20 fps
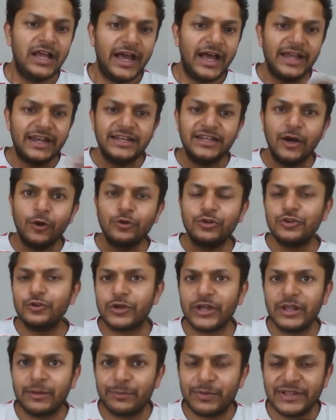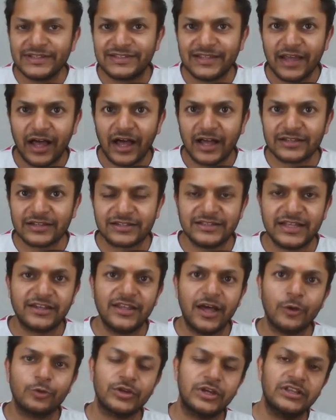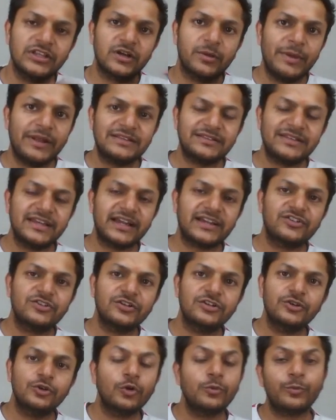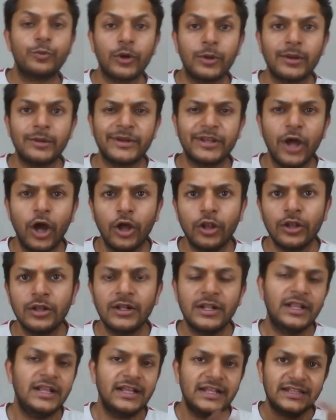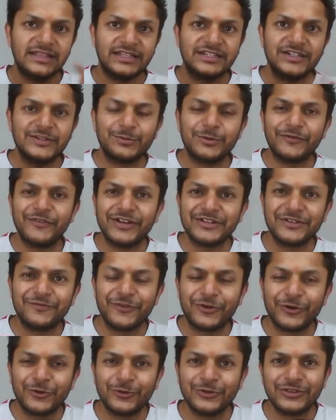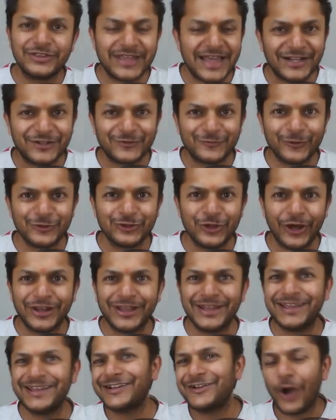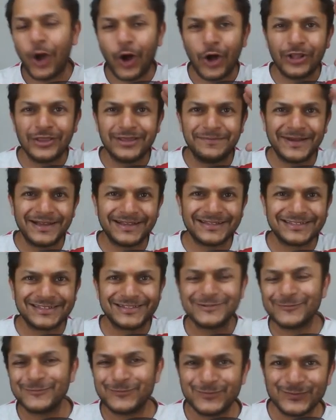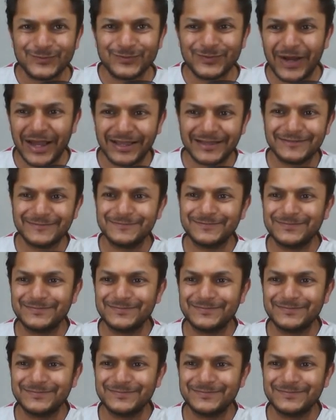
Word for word: Any doubt, you can please ask that doubt in the comment section. No problem at all. This is Professor Varun. Thanks for joining. All the best. Bye.